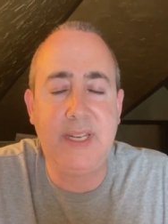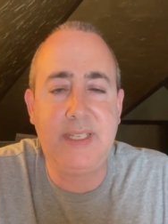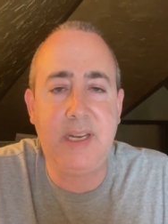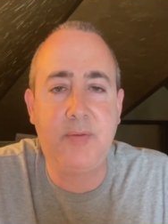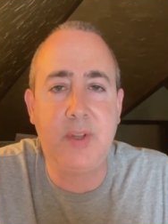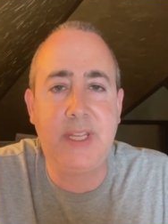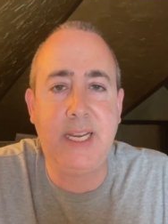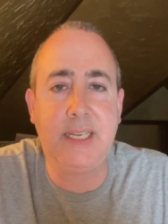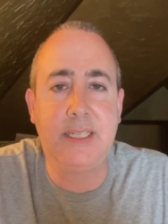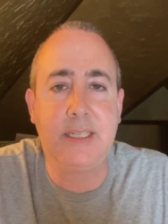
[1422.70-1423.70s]
Different
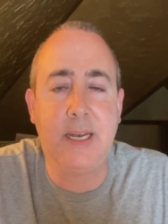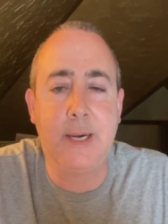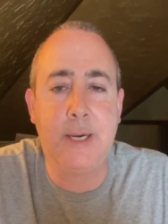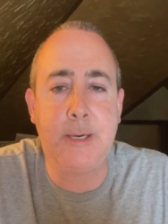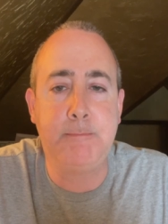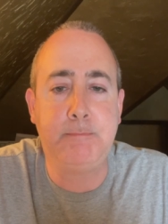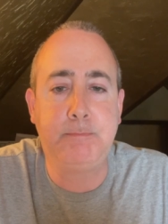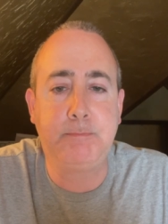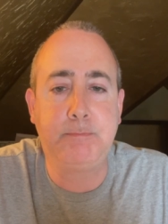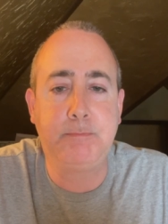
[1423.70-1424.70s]
things
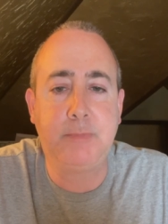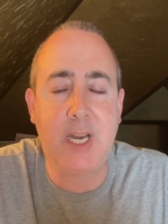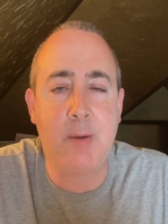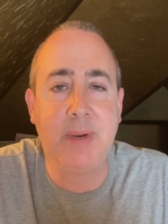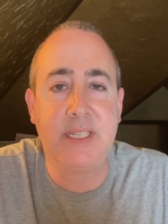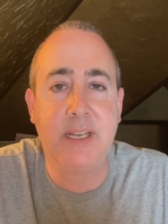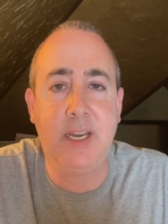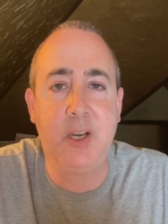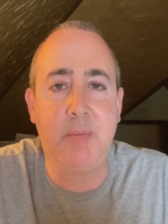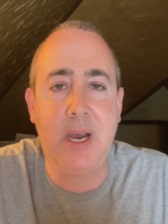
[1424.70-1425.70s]
that I'm
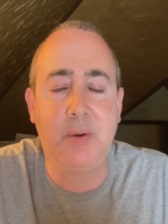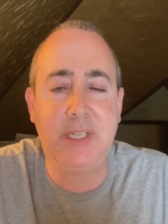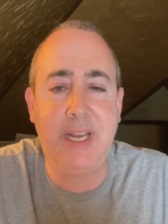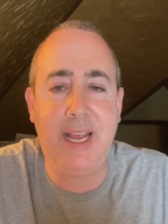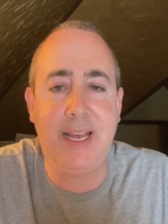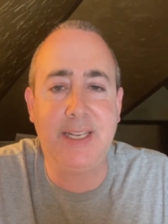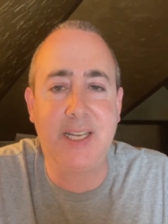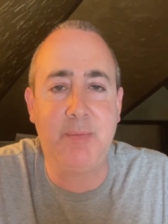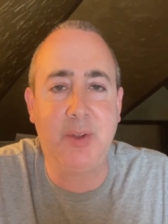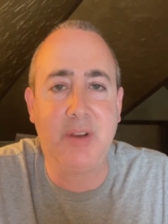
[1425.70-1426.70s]
excited about, and
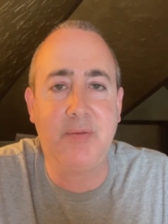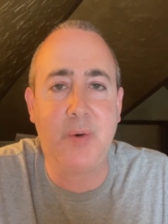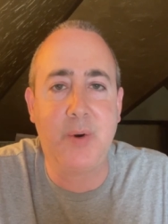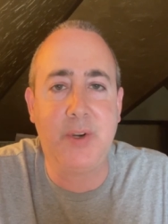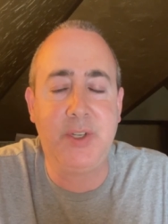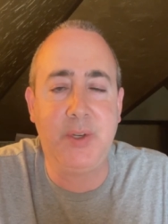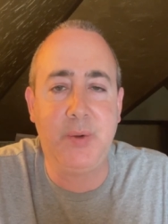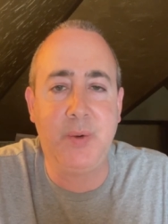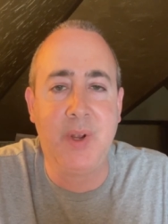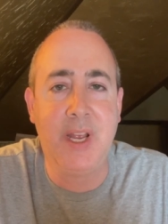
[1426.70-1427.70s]
I'm looking forward
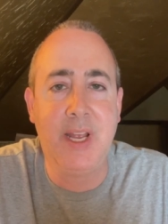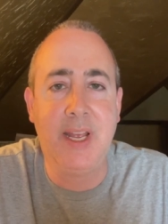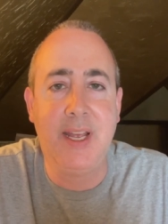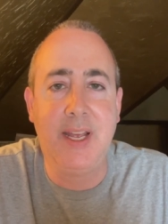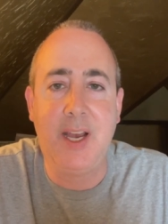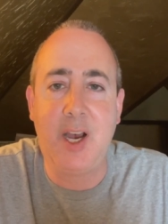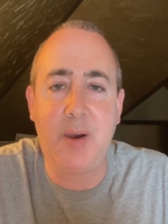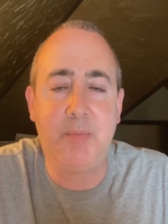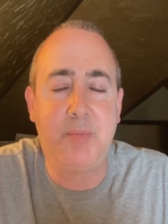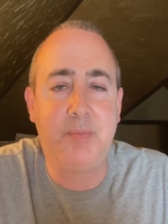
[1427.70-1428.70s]
to
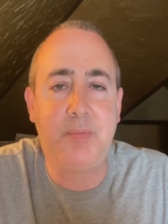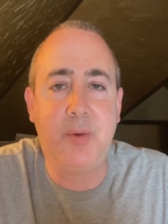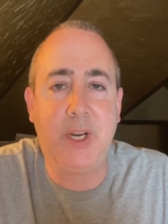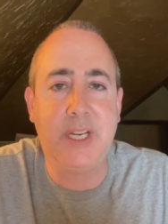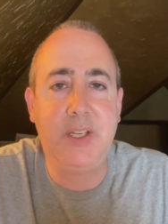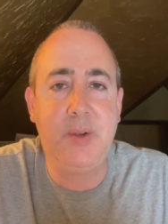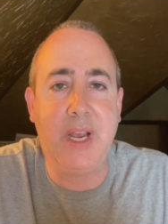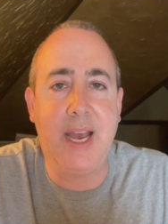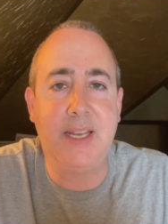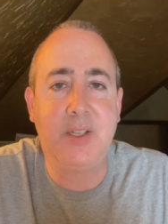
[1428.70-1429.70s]
bringing to you
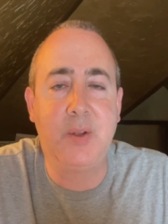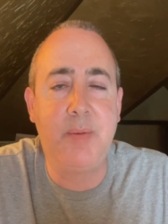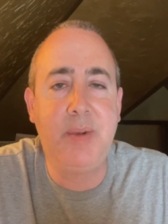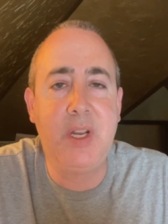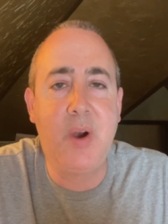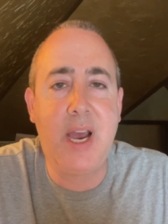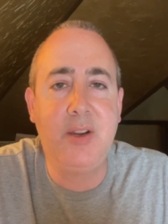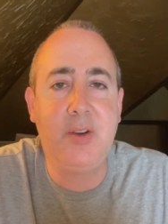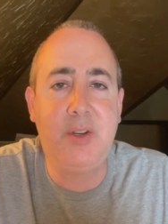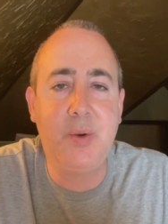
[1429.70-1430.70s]
guys. So let me know how
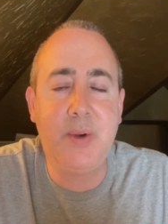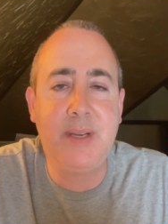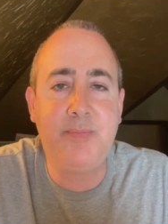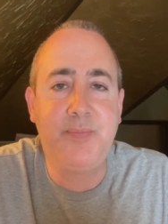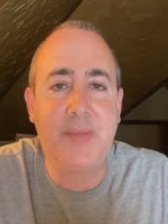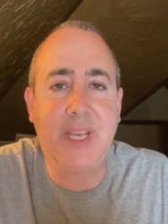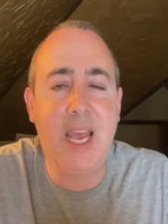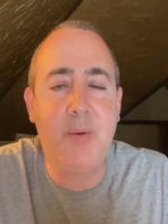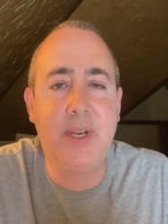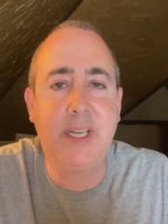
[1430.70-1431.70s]
you're doing. I
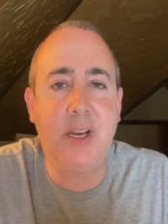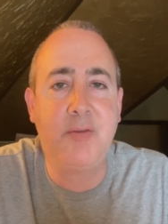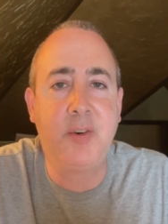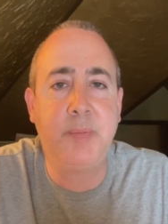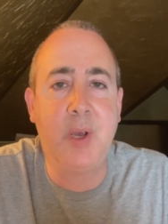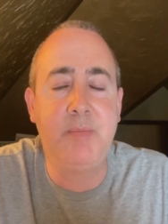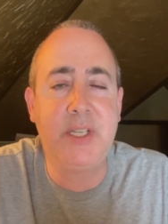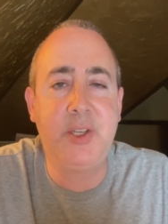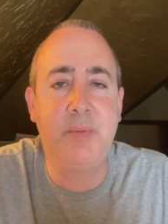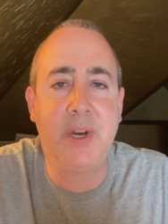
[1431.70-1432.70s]
can't wait to hear from you. I
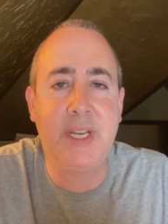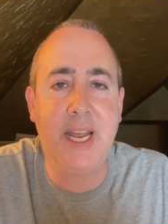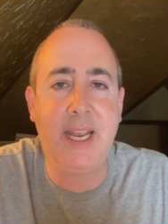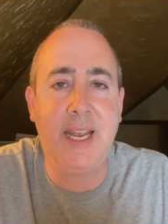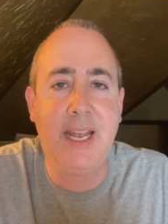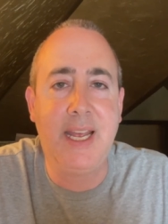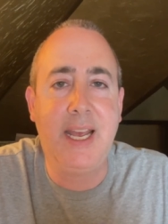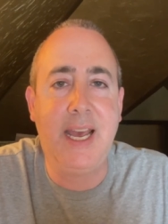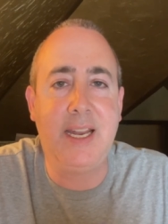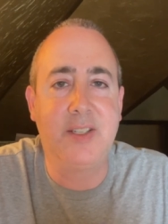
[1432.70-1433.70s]
missed you Monday,
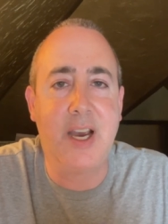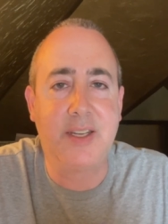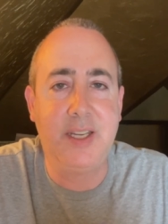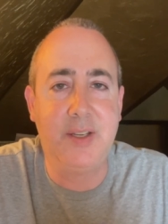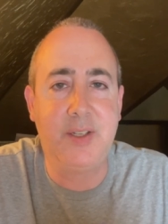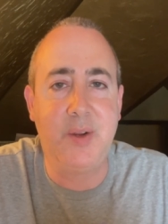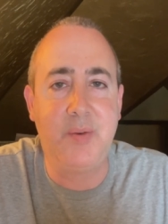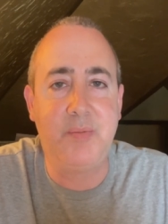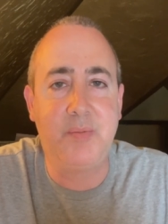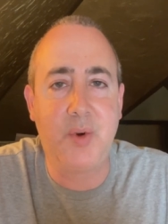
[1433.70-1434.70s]
and I'll talk to you soon.
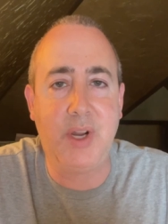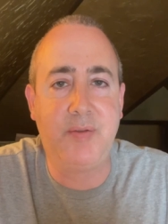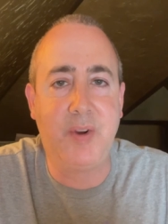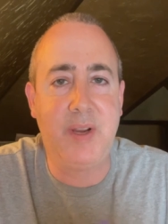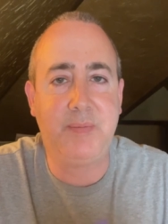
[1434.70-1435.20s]
Break free.